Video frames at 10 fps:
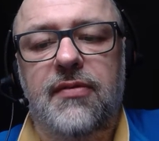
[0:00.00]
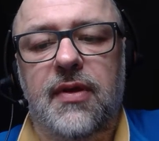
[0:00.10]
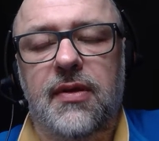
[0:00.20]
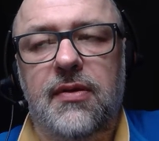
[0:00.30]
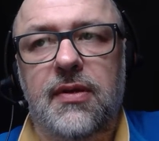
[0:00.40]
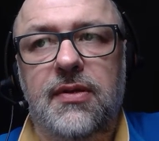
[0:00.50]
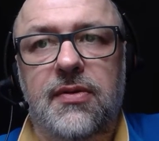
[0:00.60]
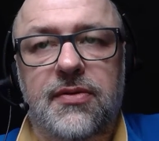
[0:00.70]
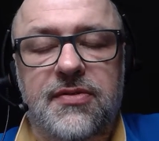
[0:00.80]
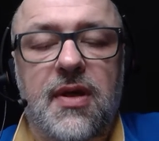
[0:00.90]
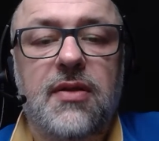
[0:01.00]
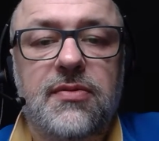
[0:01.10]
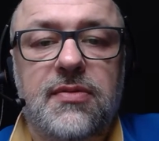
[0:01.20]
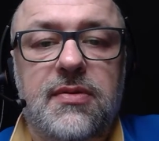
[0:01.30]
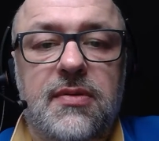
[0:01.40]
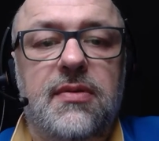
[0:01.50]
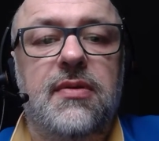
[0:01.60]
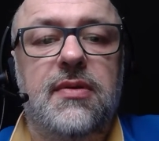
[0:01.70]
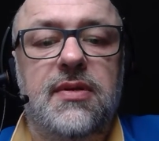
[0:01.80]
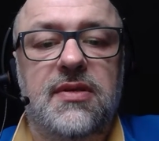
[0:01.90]
and you need to understand
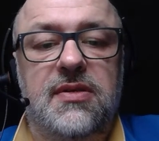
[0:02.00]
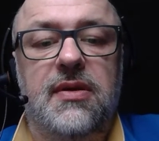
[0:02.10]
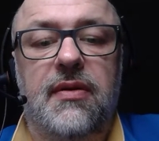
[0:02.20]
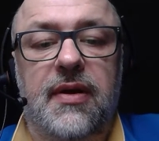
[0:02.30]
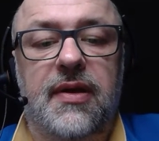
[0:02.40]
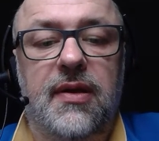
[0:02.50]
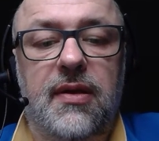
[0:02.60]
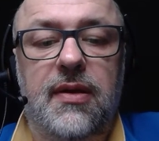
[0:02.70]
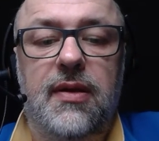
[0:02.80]
this hierarchy.